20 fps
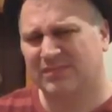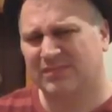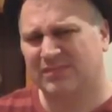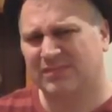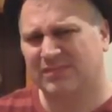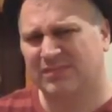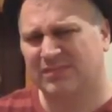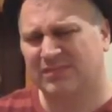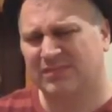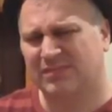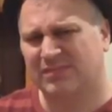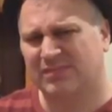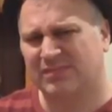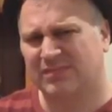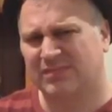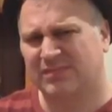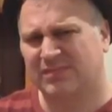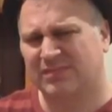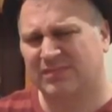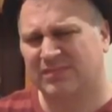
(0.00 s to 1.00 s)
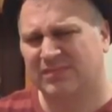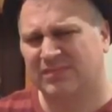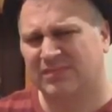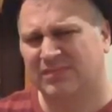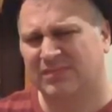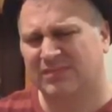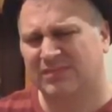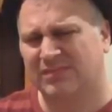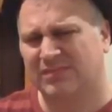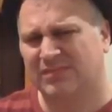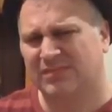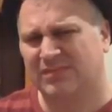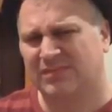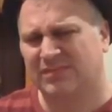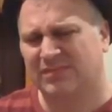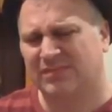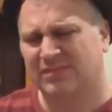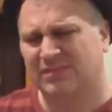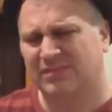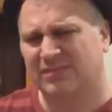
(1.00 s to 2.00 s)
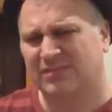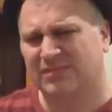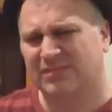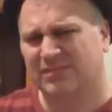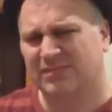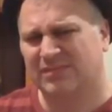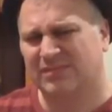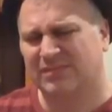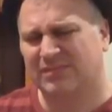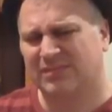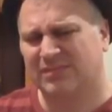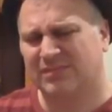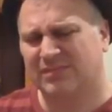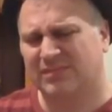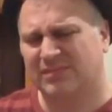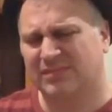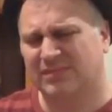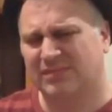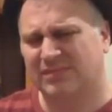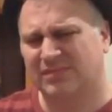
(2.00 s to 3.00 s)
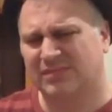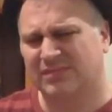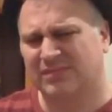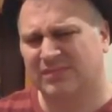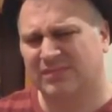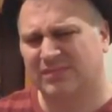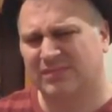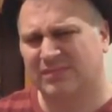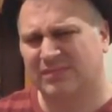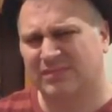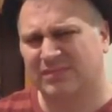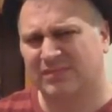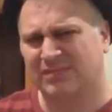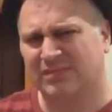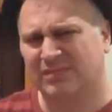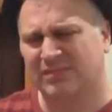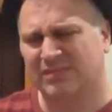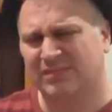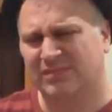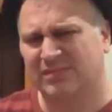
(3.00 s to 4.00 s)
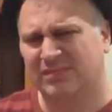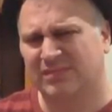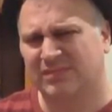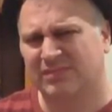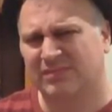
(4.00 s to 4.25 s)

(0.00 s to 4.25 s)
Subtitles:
No words are spoken by the person on screen.